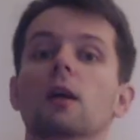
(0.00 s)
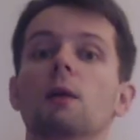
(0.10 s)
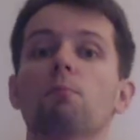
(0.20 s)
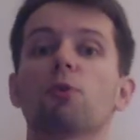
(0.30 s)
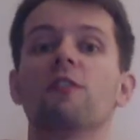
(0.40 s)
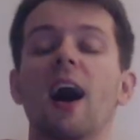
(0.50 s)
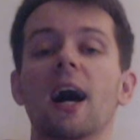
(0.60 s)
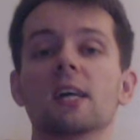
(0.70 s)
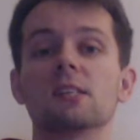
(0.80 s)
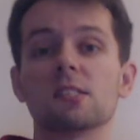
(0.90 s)

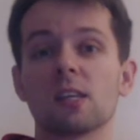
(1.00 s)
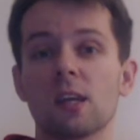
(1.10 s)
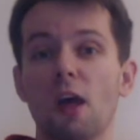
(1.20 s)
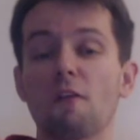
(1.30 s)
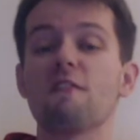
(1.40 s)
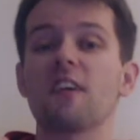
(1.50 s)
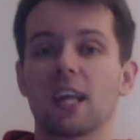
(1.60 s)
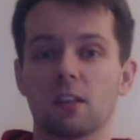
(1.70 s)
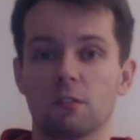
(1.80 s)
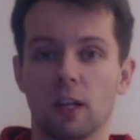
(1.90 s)
improvising
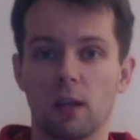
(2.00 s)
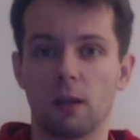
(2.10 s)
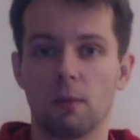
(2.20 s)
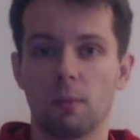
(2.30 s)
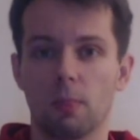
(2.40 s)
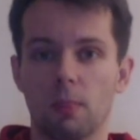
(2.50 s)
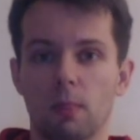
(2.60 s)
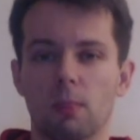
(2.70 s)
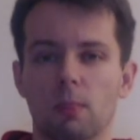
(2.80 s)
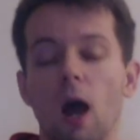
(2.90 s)
effectively.
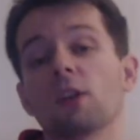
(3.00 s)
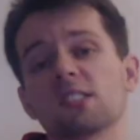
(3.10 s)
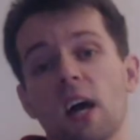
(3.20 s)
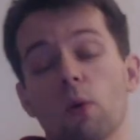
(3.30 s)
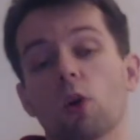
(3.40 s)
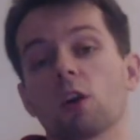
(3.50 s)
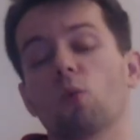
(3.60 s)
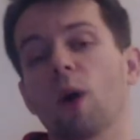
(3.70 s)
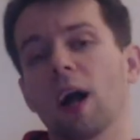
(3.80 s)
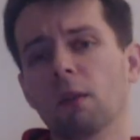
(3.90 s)
How does that work?
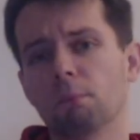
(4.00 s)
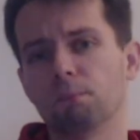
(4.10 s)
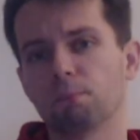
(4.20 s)
Well,